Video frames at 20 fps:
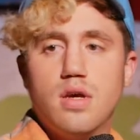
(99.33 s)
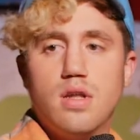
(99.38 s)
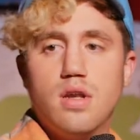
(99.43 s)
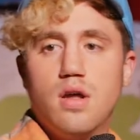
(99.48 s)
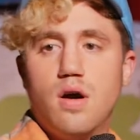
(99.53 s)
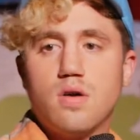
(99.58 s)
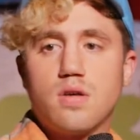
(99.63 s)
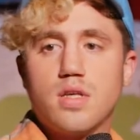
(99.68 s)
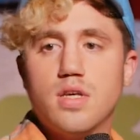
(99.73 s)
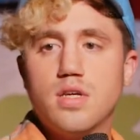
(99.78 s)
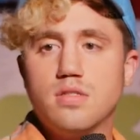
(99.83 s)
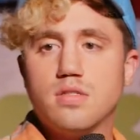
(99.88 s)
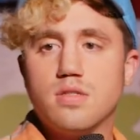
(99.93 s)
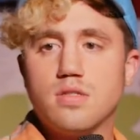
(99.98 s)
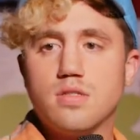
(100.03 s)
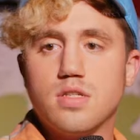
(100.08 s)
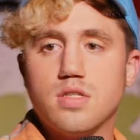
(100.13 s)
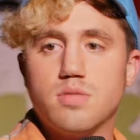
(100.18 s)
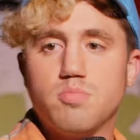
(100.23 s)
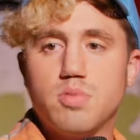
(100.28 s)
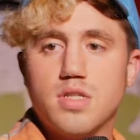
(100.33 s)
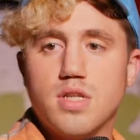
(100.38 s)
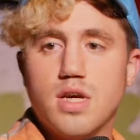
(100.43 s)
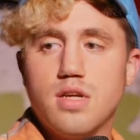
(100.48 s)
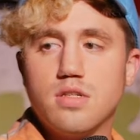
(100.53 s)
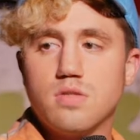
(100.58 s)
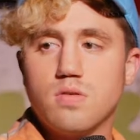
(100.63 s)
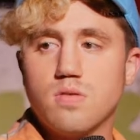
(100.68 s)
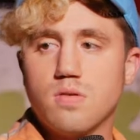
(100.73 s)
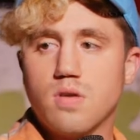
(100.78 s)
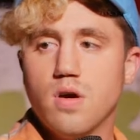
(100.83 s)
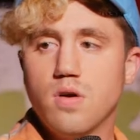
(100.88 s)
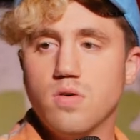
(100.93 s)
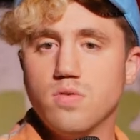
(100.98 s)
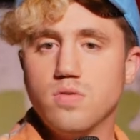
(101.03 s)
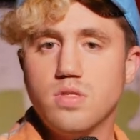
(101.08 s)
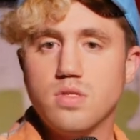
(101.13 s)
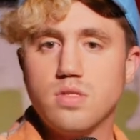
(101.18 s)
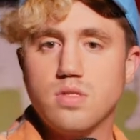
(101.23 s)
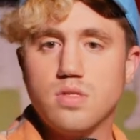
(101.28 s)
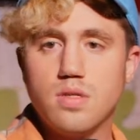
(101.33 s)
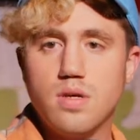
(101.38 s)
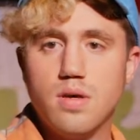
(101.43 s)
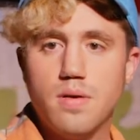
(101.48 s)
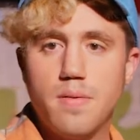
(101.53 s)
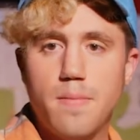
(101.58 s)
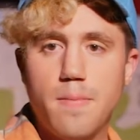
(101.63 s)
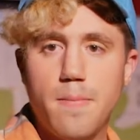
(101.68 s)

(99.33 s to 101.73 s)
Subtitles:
And all kids are just potential ghosts.